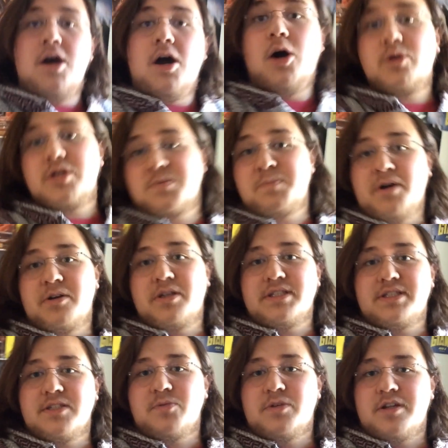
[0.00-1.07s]
Hocus
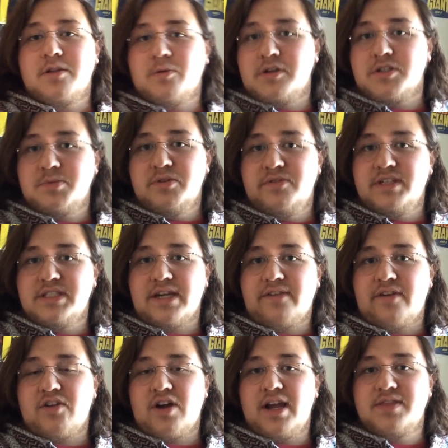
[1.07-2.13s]
Pocus is one of the worst movies
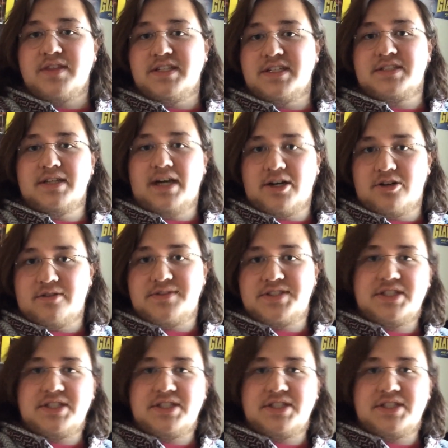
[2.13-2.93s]
I've ever had the dishonor of